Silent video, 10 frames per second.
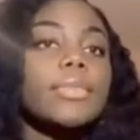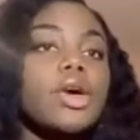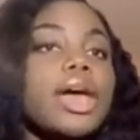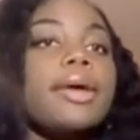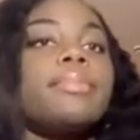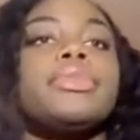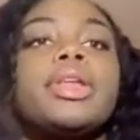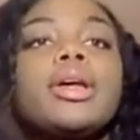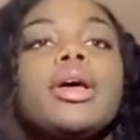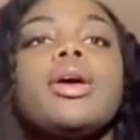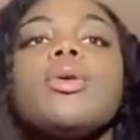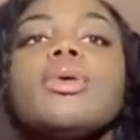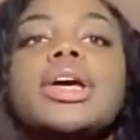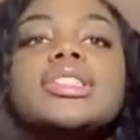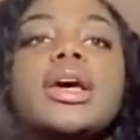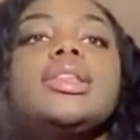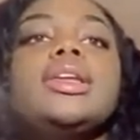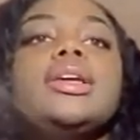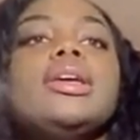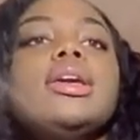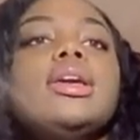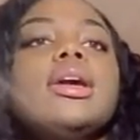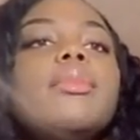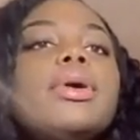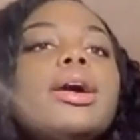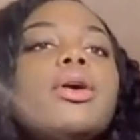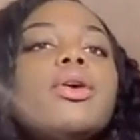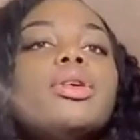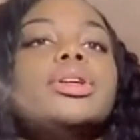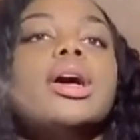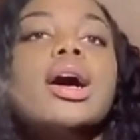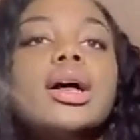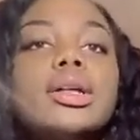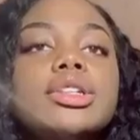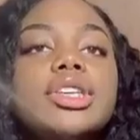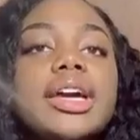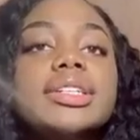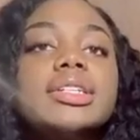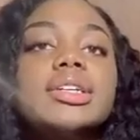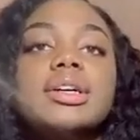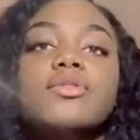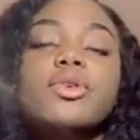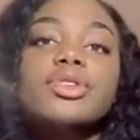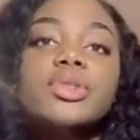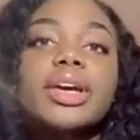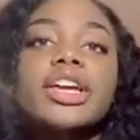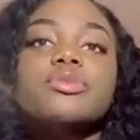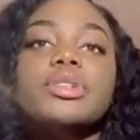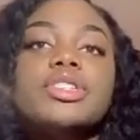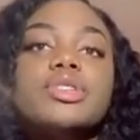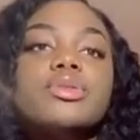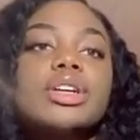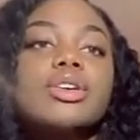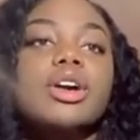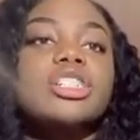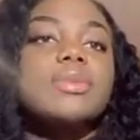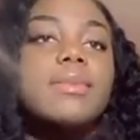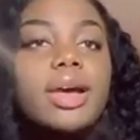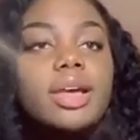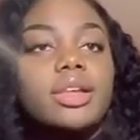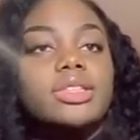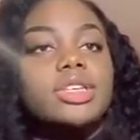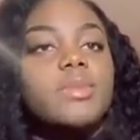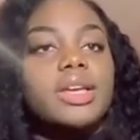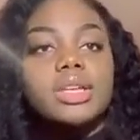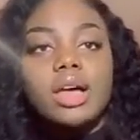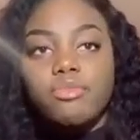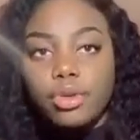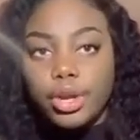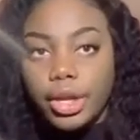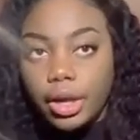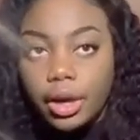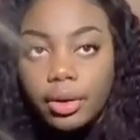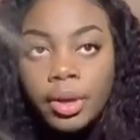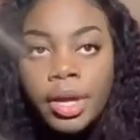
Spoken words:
Okay. When I started thinking about going to college, the idea of going to an HBCU didn't cross my mind until my sophomore year.